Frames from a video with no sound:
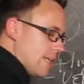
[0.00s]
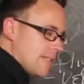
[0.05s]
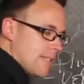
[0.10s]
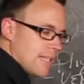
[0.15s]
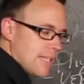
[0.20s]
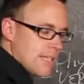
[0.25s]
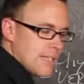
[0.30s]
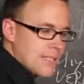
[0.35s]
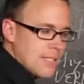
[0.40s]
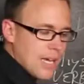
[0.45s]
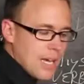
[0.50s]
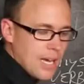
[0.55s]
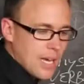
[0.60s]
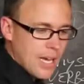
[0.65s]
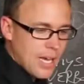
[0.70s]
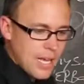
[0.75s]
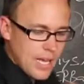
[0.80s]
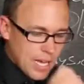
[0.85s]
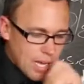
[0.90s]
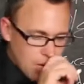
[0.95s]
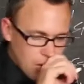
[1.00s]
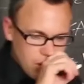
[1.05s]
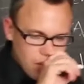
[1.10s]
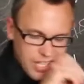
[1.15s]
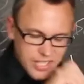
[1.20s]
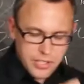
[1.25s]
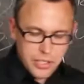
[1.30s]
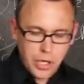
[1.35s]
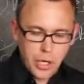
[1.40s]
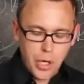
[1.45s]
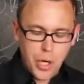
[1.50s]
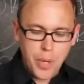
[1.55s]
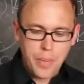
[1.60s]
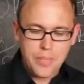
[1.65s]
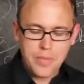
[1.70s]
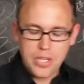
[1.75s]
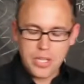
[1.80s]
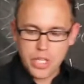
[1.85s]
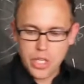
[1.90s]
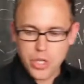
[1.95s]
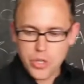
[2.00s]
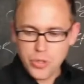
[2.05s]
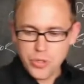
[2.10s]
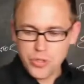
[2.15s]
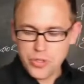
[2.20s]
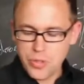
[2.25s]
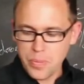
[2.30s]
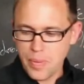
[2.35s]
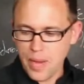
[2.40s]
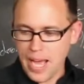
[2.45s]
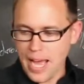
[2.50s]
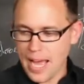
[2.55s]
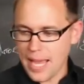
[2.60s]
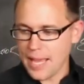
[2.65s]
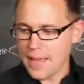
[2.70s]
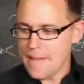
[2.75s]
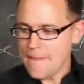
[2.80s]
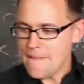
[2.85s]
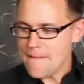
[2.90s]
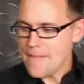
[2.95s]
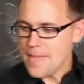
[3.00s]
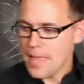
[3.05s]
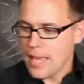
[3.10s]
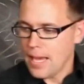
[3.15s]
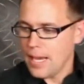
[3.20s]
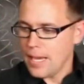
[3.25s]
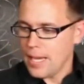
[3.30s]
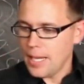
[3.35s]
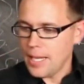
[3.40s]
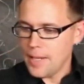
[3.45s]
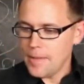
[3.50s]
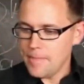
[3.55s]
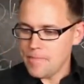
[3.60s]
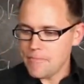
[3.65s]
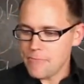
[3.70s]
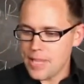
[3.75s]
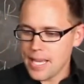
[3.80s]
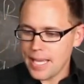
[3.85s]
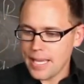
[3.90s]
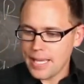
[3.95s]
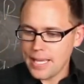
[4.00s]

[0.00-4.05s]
This is a term used by, to